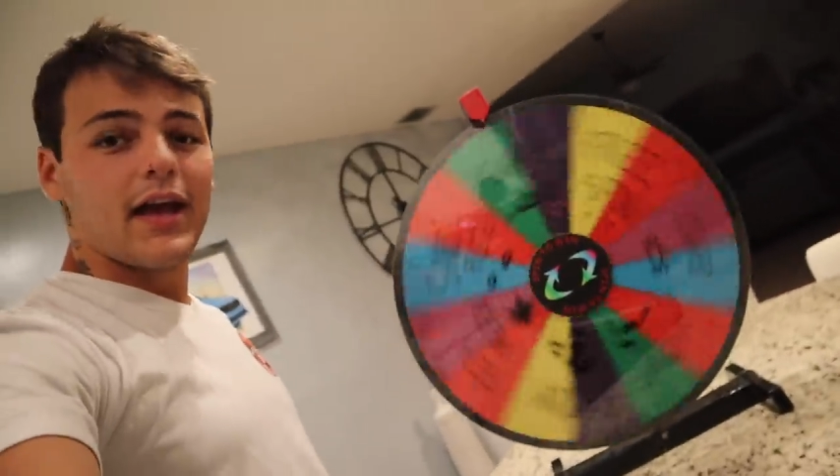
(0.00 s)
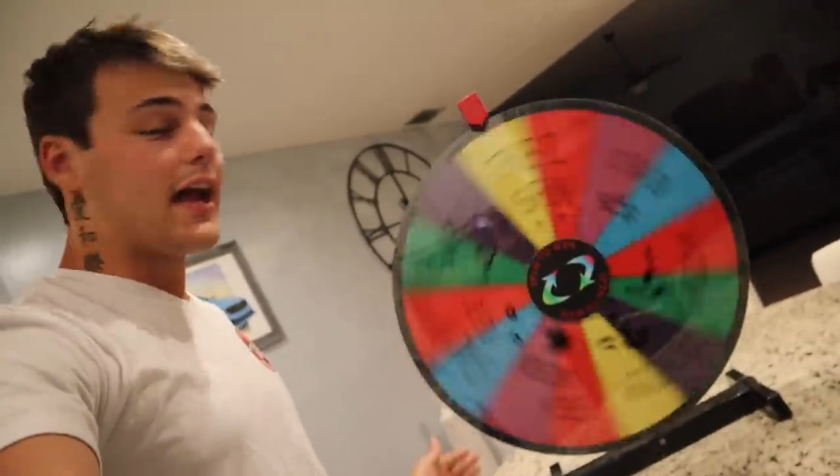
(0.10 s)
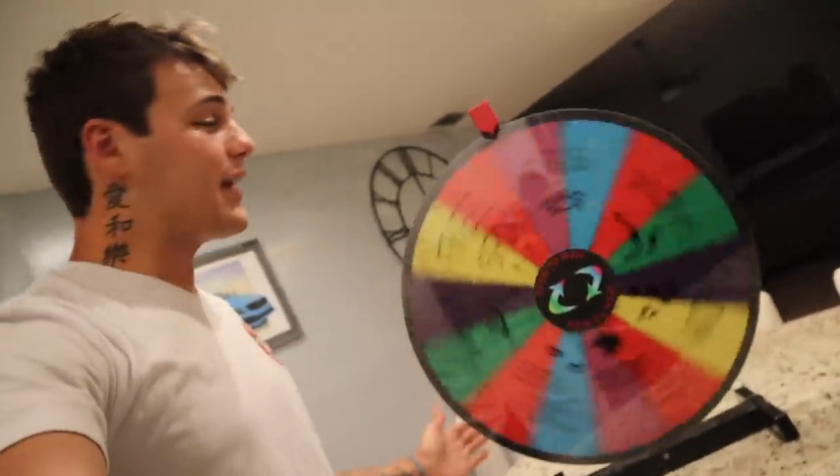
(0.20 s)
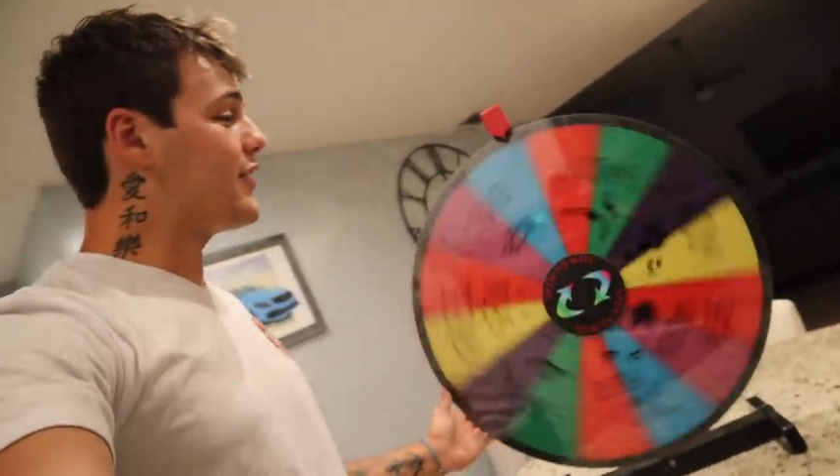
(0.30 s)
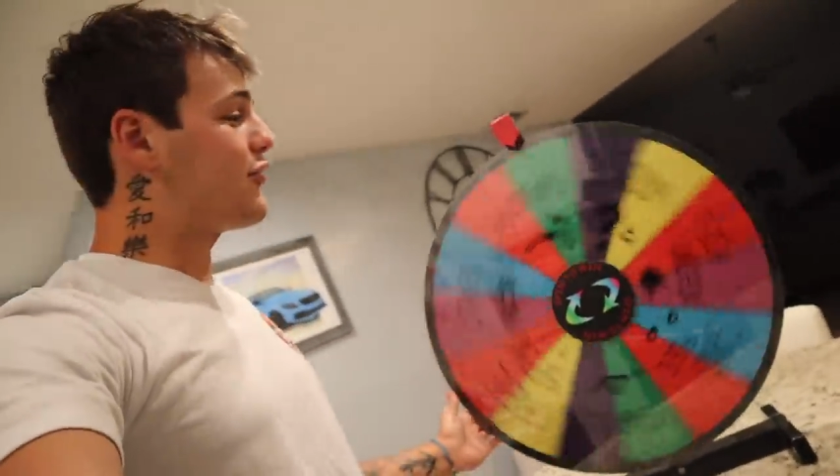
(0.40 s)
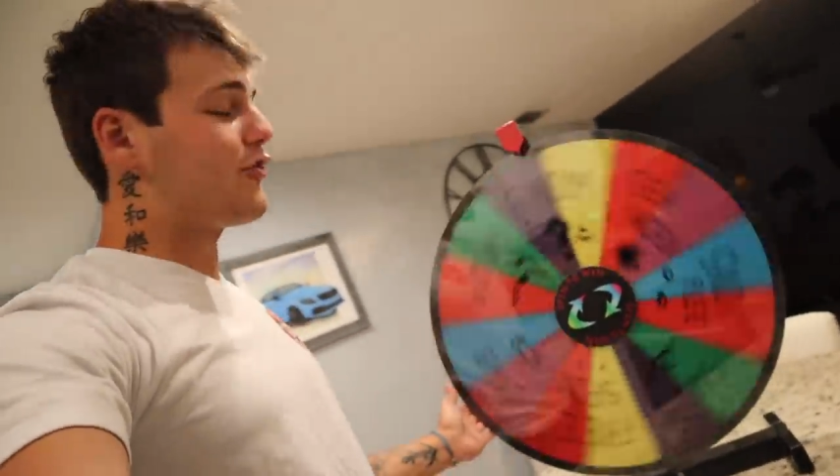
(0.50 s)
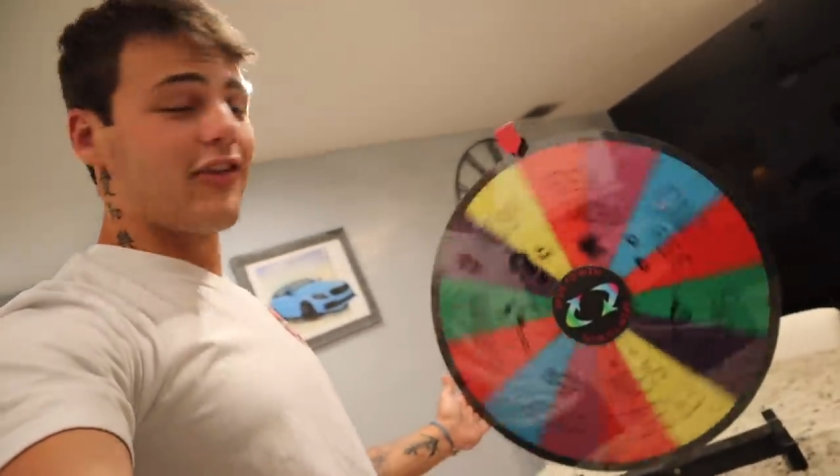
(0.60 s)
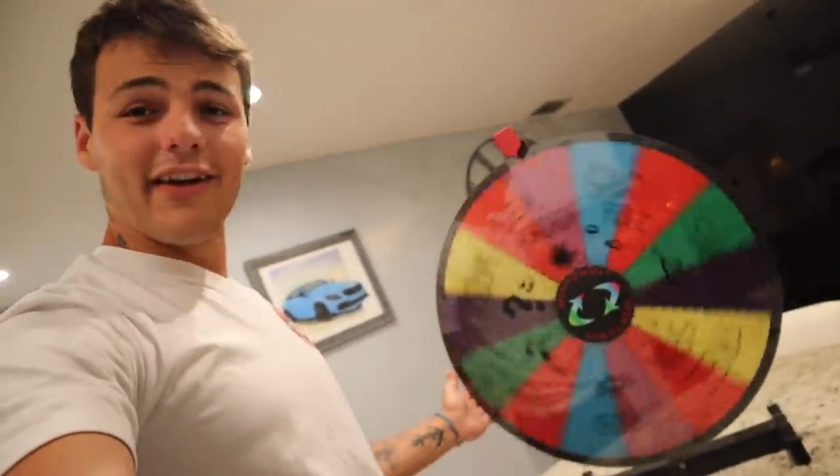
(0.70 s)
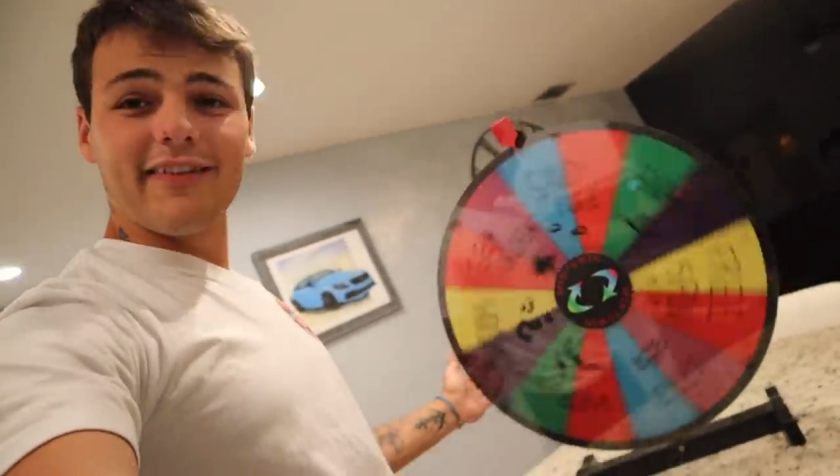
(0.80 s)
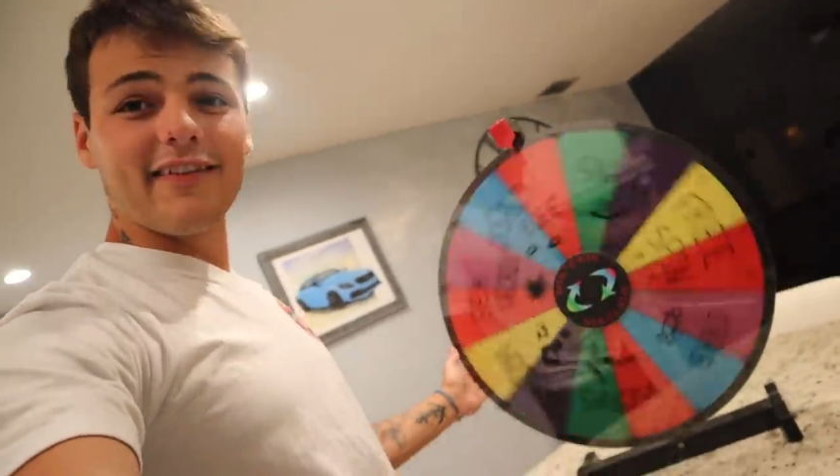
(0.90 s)
And in
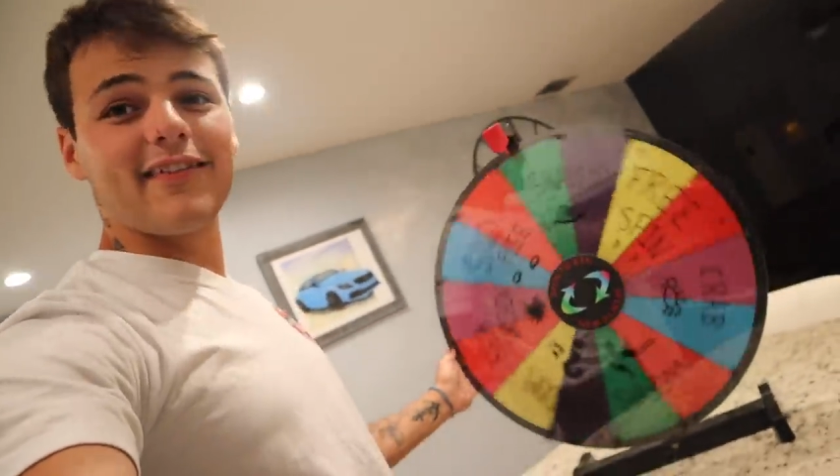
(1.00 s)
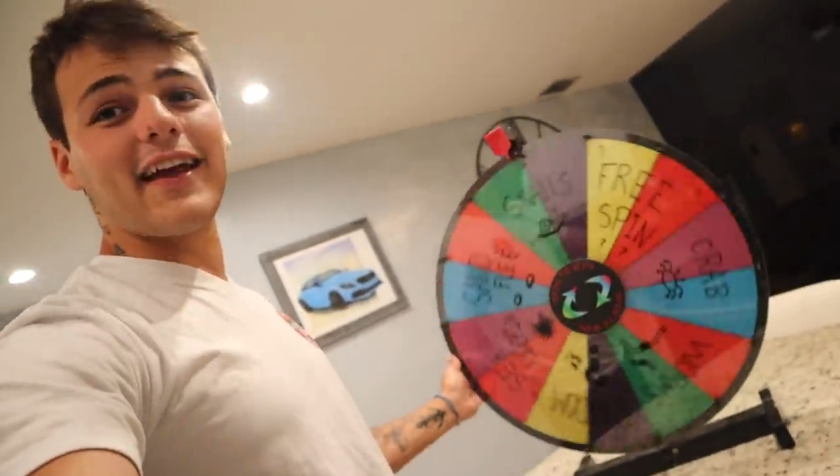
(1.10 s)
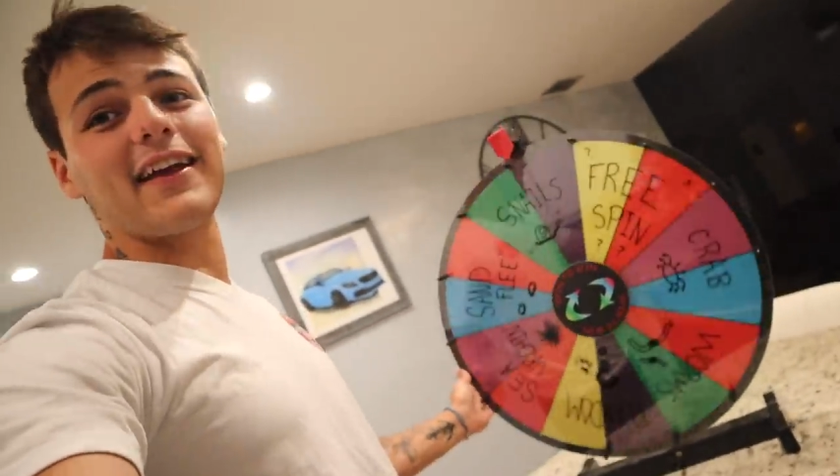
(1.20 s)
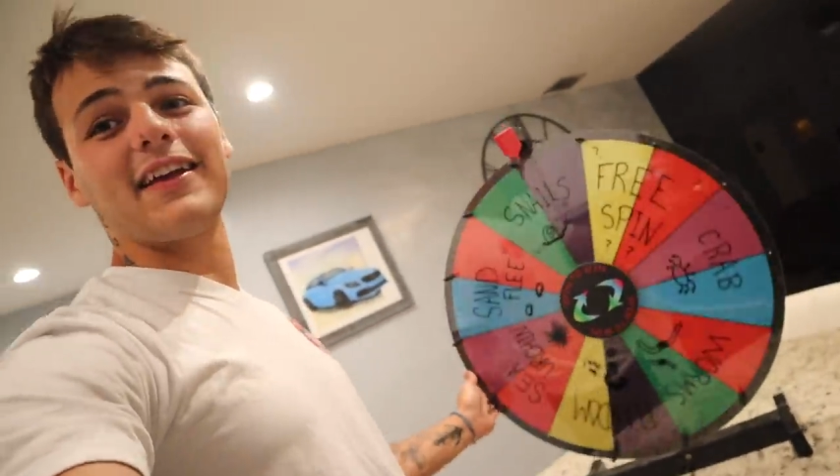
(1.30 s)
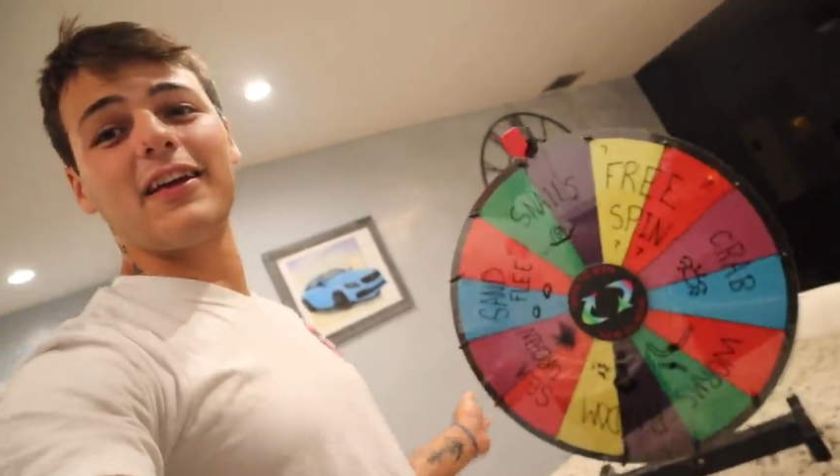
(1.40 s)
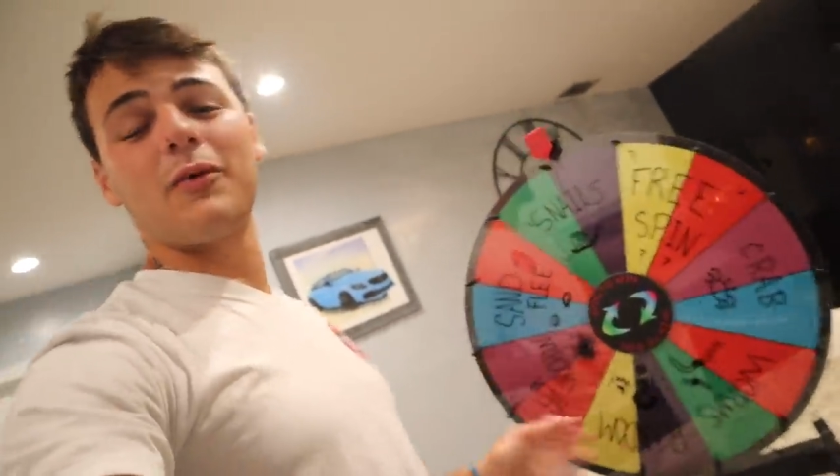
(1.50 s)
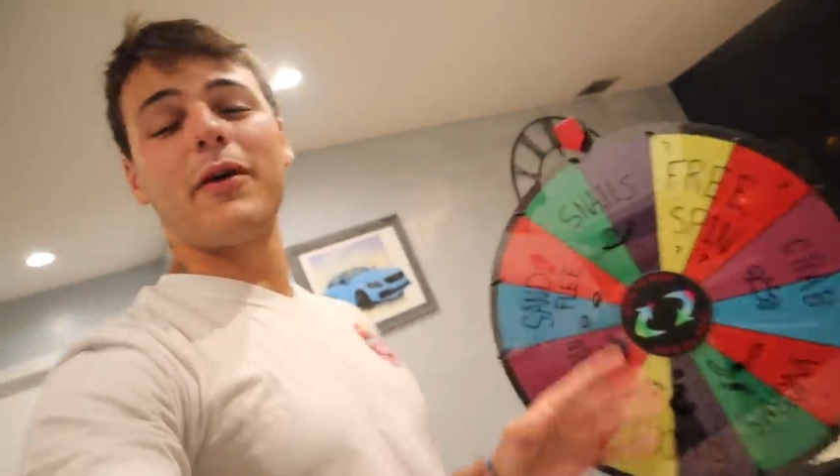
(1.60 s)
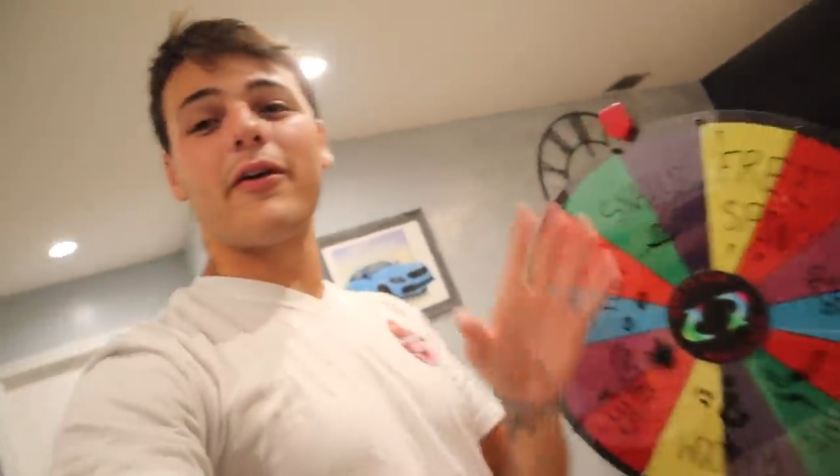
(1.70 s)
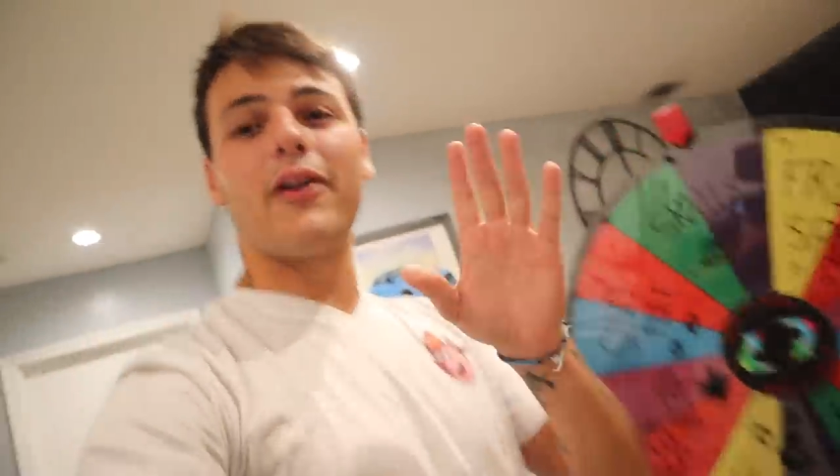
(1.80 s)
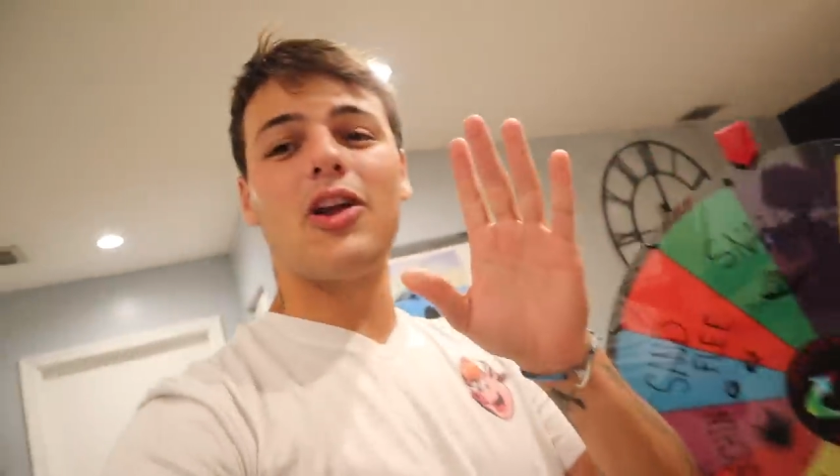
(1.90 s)
just a second here, we
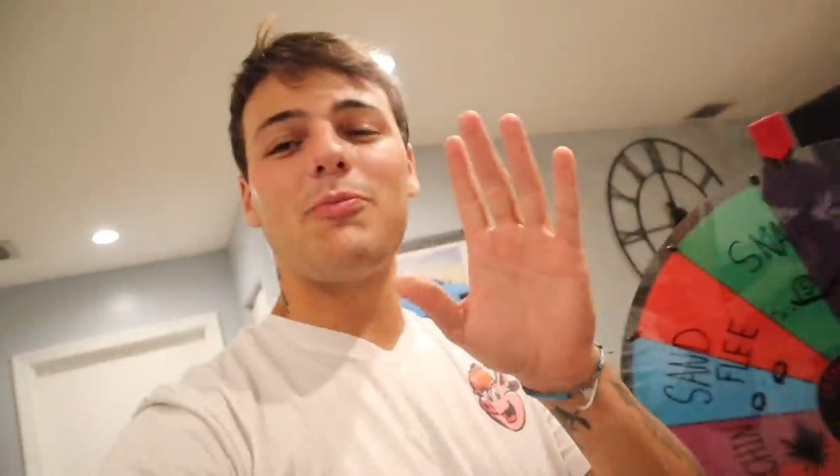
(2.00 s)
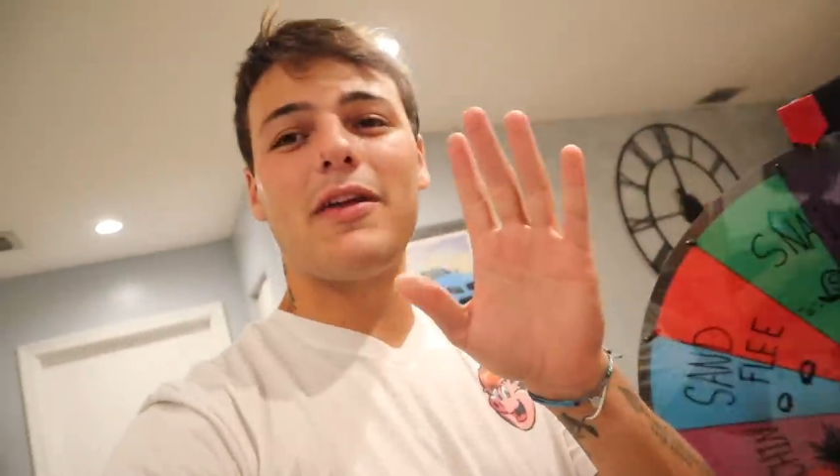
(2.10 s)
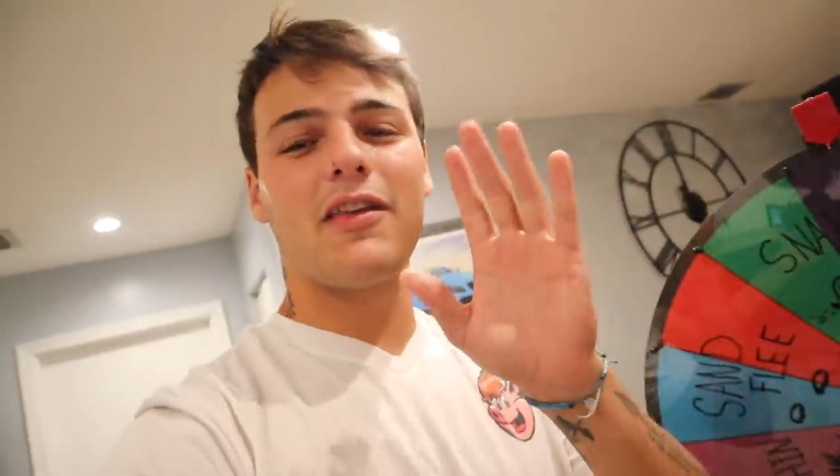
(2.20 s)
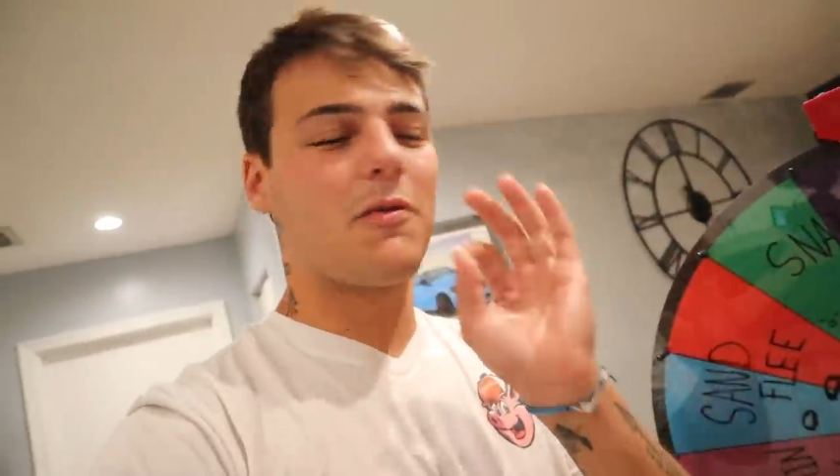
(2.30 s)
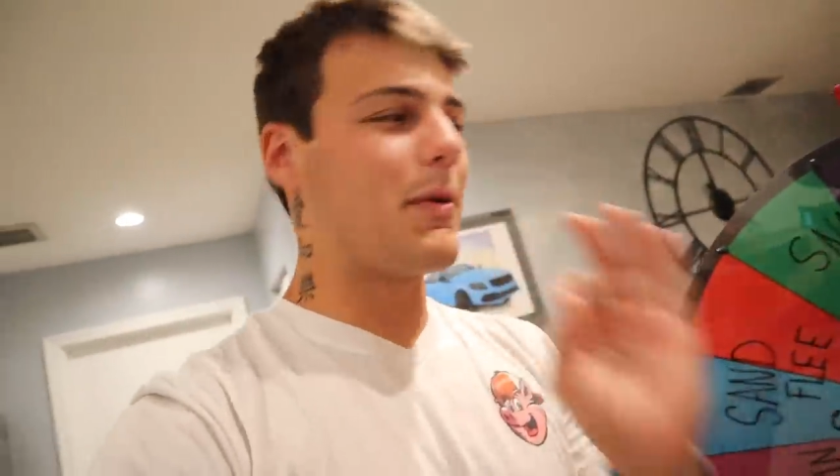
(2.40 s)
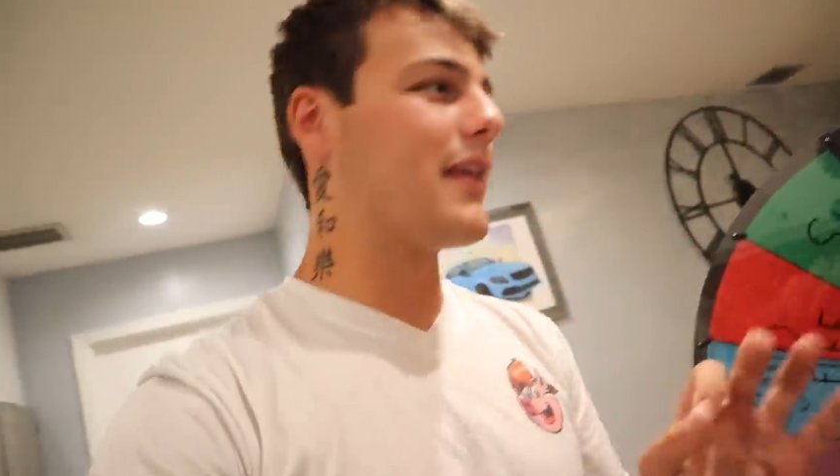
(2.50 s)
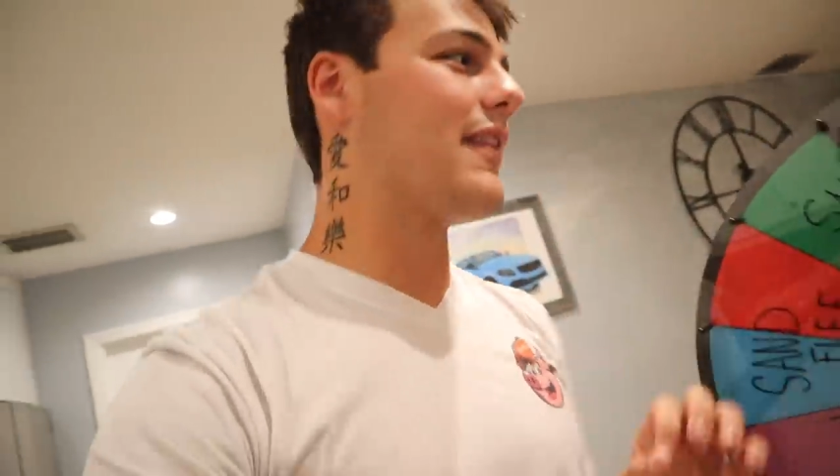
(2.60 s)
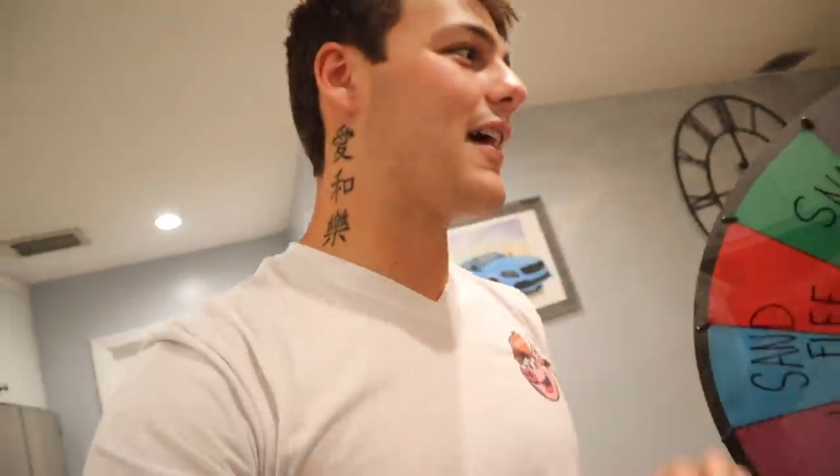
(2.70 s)
are gonna be spinning